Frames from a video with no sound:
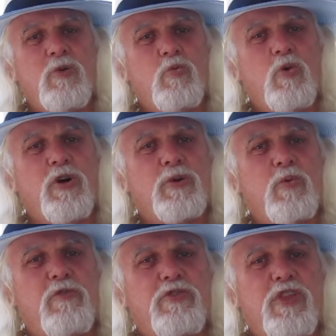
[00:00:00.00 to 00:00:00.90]
work
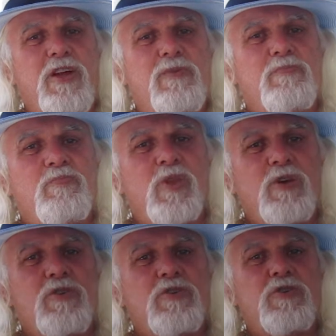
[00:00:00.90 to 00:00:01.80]
with them
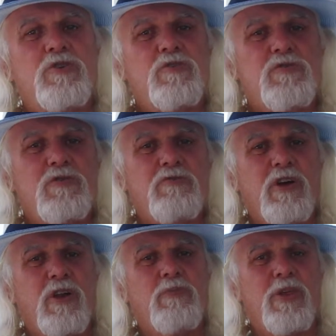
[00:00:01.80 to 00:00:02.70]
to
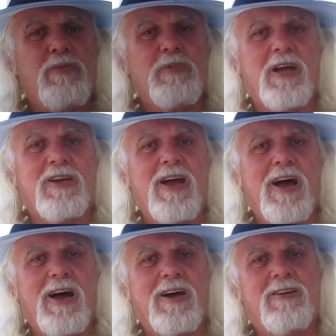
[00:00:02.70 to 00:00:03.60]
develop their
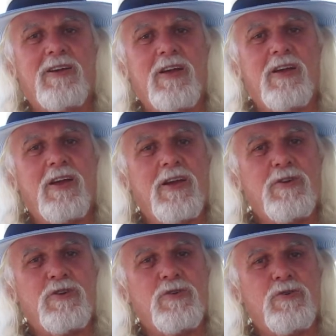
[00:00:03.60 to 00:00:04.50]
backyard
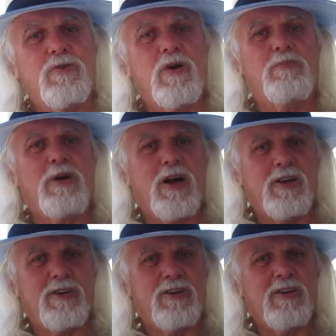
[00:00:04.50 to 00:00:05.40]
into a
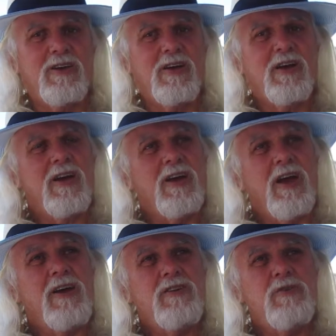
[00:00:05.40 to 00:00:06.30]
market,
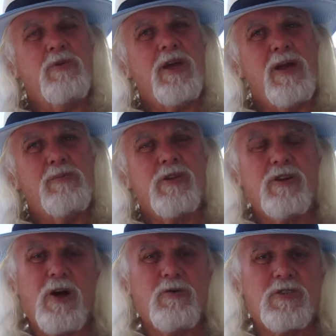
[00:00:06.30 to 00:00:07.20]
and you'd be able to
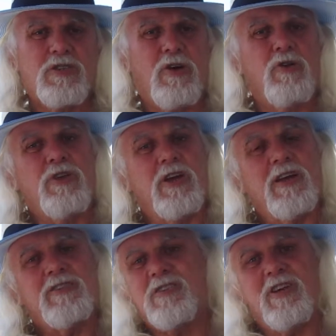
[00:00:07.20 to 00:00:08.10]
go and sell the
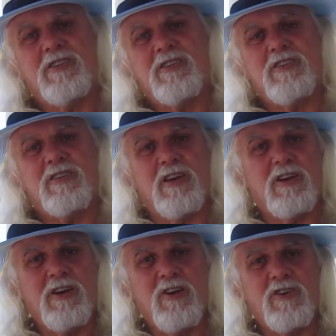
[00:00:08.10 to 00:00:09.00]
excess that
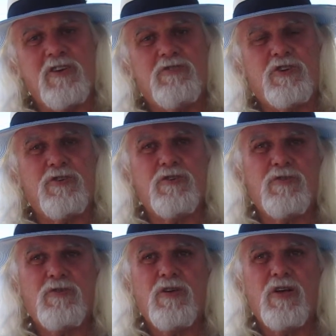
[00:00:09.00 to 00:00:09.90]
you don't give
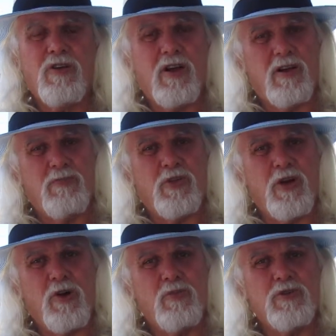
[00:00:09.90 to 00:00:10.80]
to the
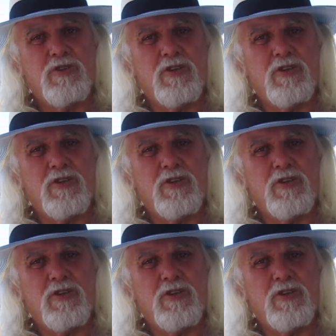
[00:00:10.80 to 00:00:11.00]
homeless